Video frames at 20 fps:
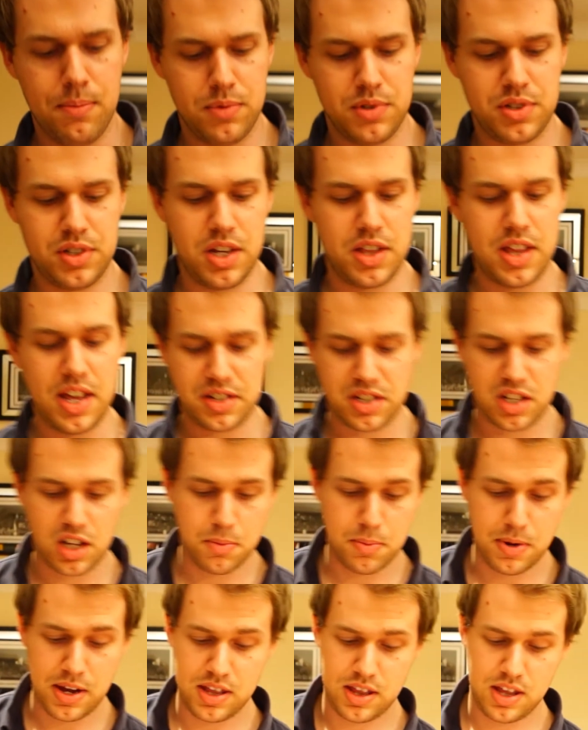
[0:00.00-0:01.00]
So that's going
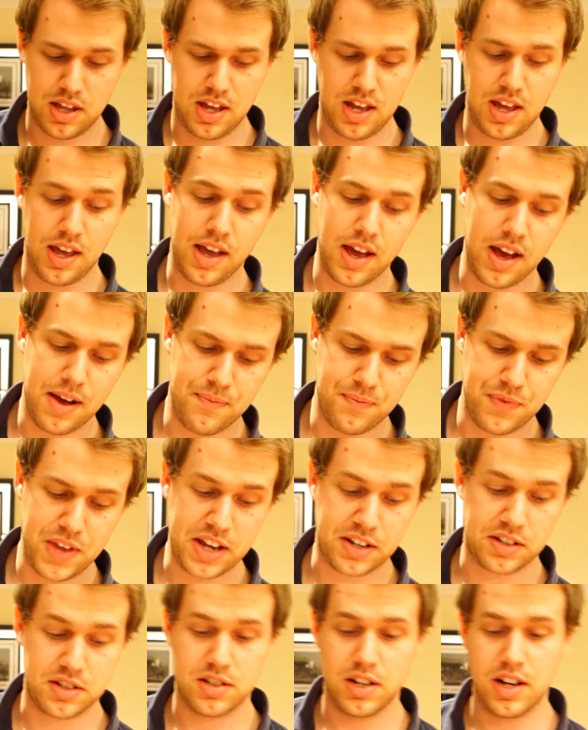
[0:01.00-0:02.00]
to be the
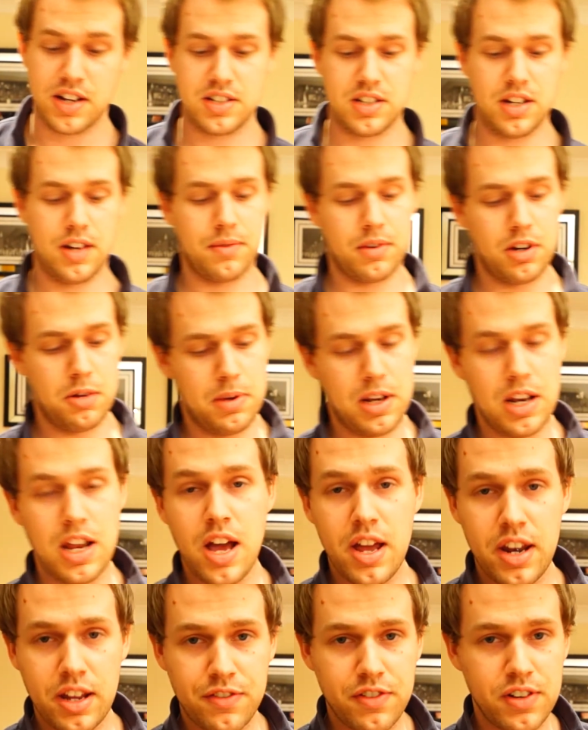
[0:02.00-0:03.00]
exercise that I'm going to be
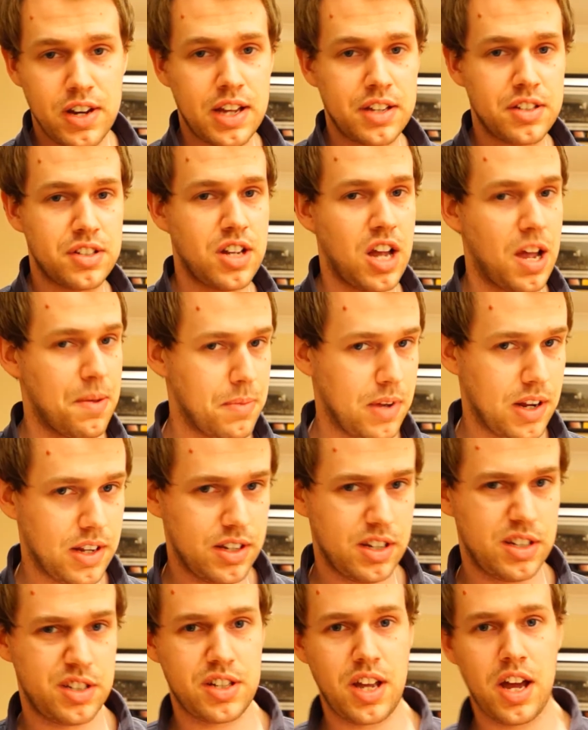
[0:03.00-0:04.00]
learning for next time, and
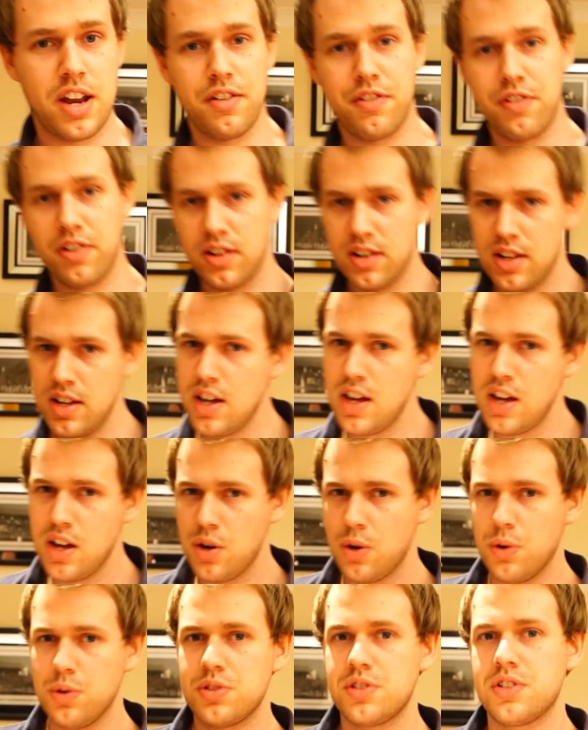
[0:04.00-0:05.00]
it's kind of
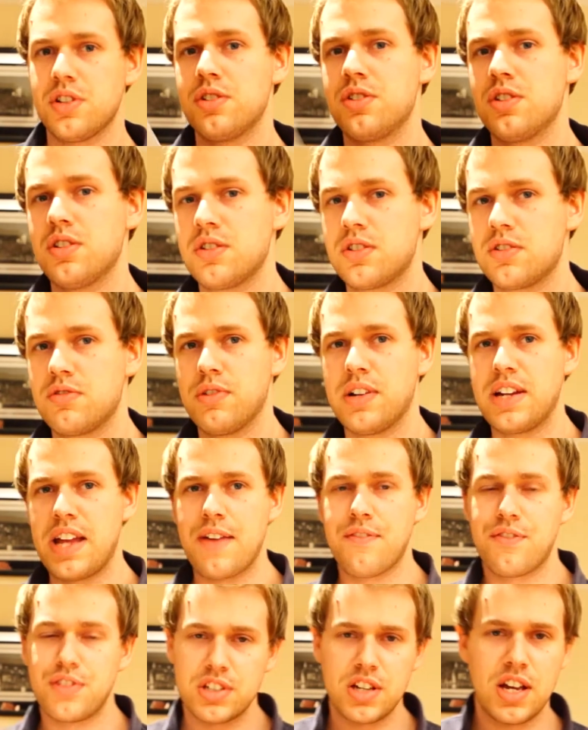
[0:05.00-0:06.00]
also just really
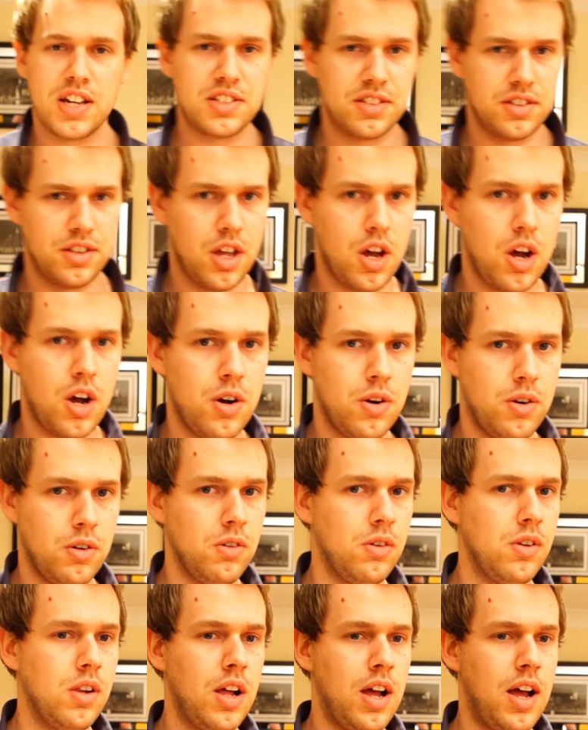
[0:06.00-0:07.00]
emphasising the
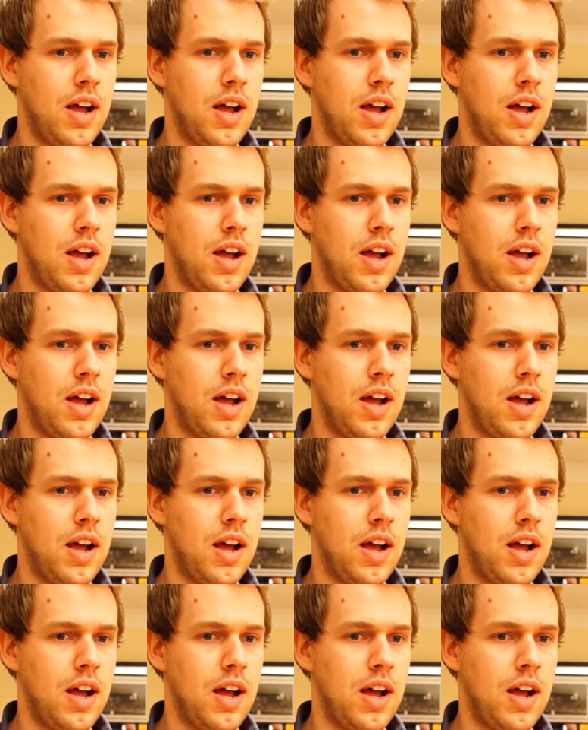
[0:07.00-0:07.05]
whole